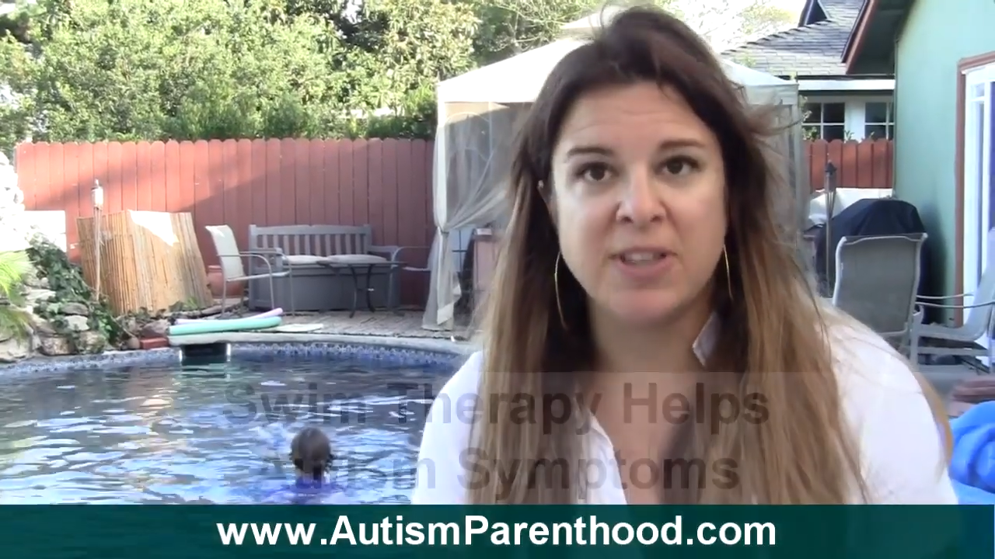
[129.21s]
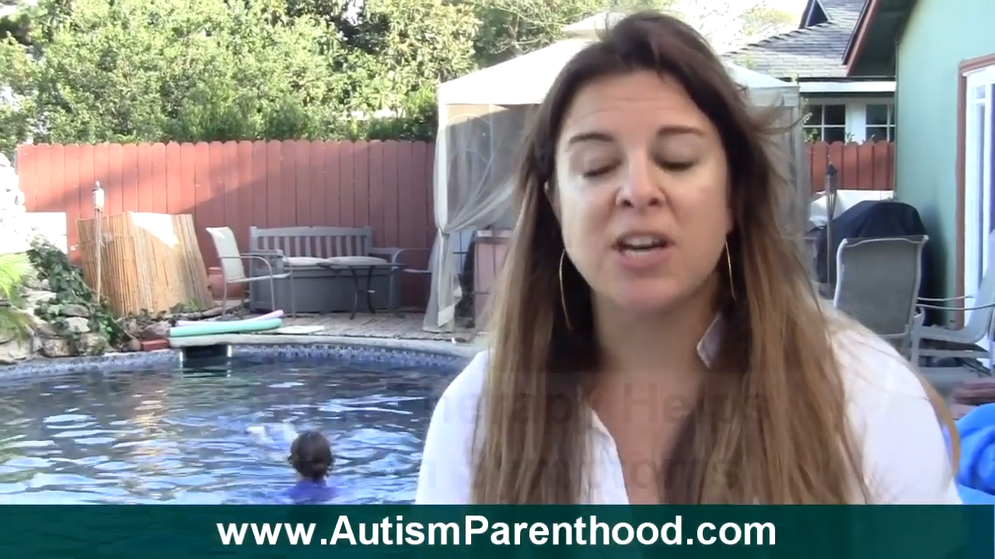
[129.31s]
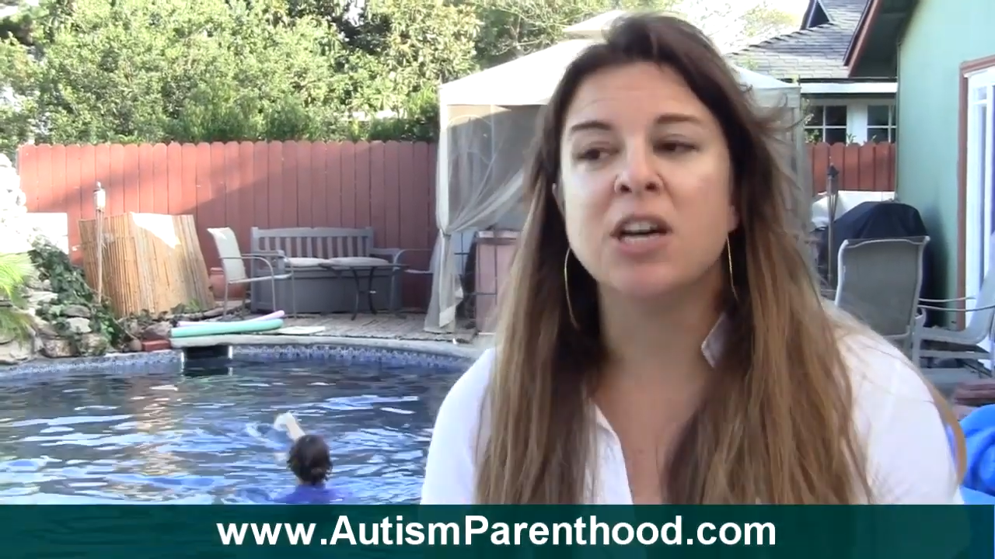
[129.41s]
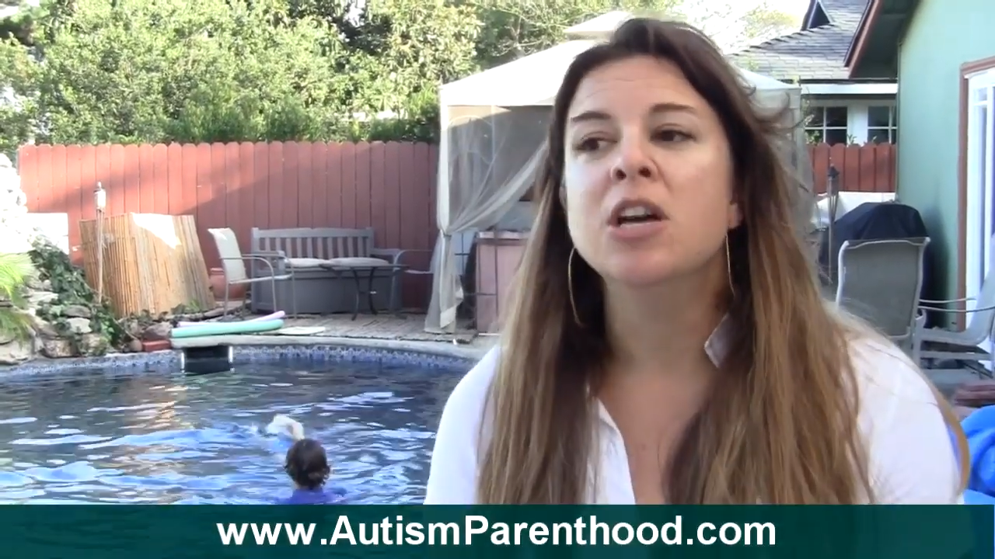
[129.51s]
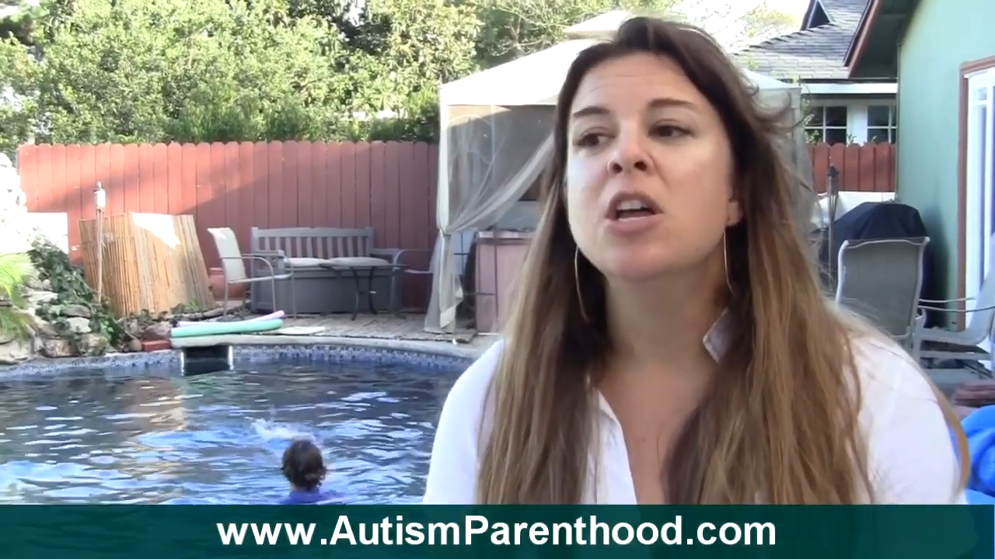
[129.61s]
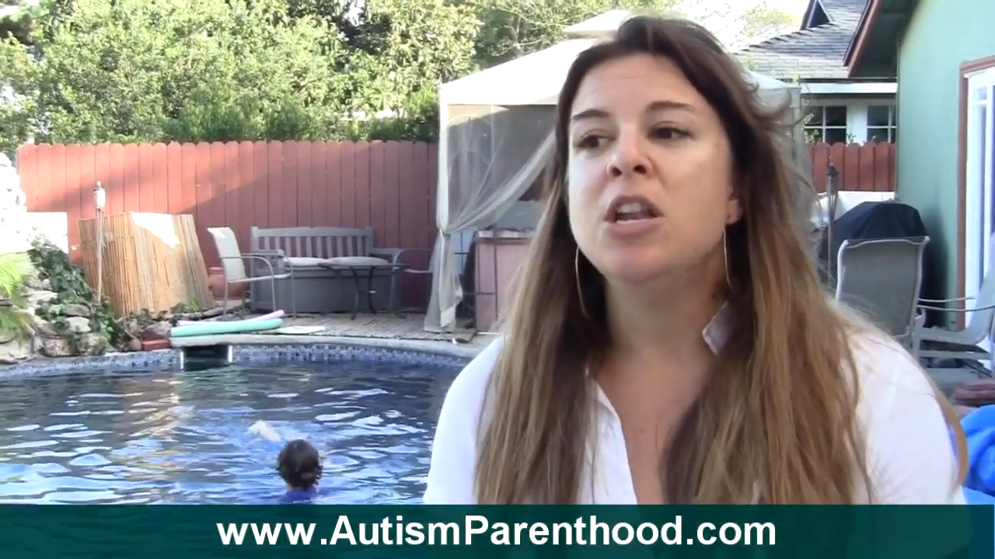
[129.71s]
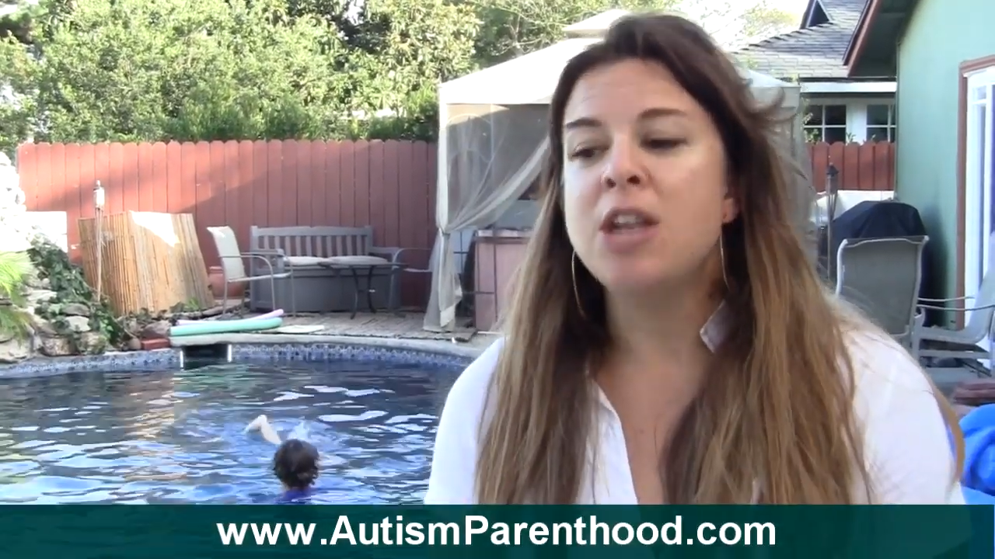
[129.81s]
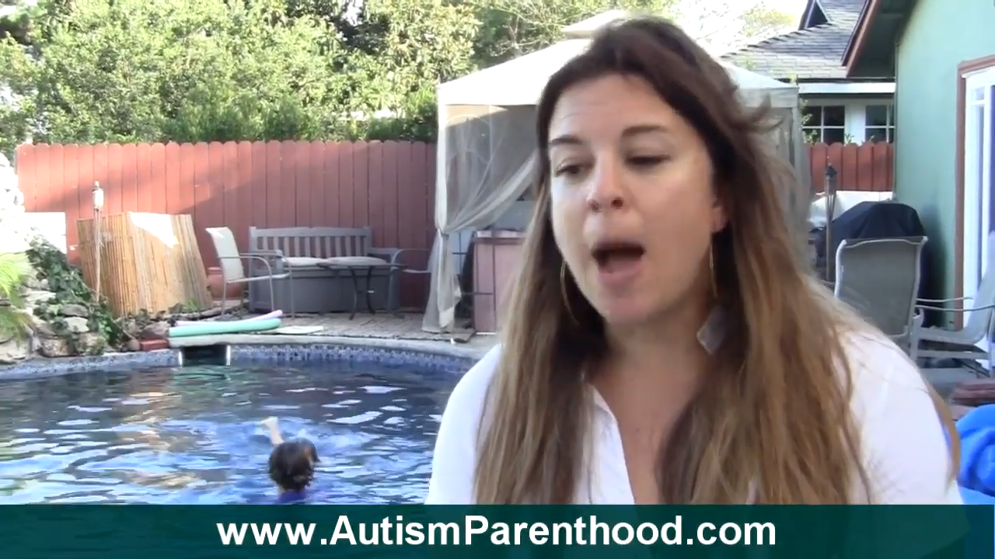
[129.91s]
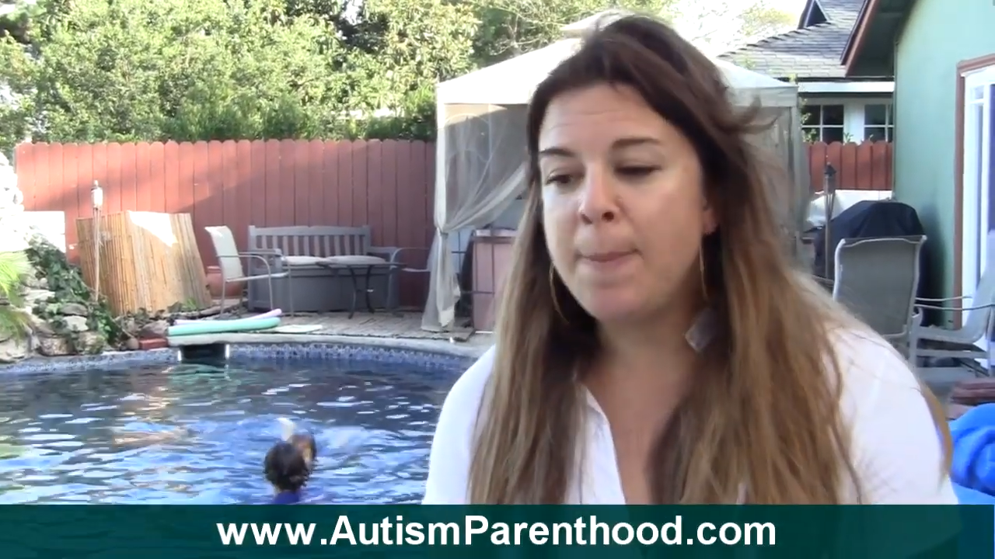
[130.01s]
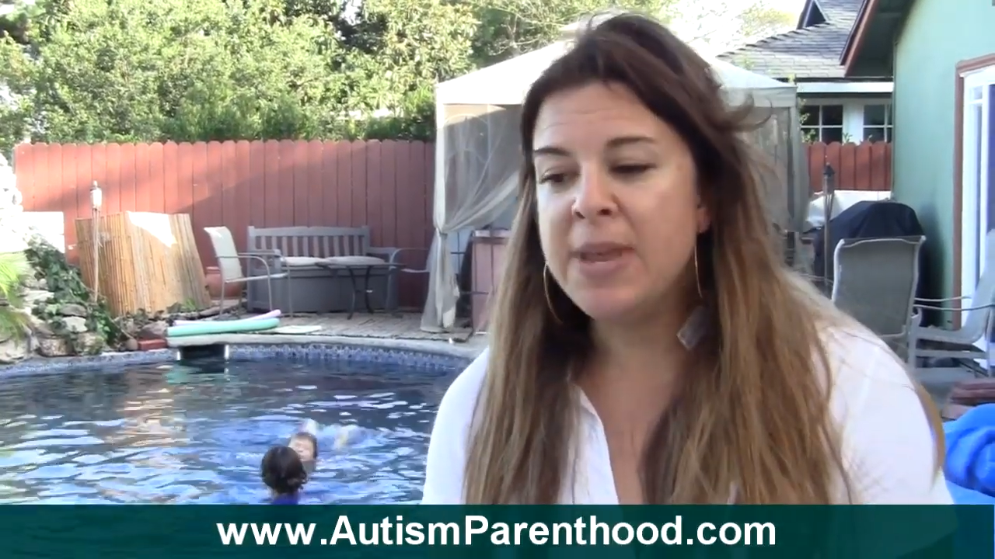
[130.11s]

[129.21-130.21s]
the not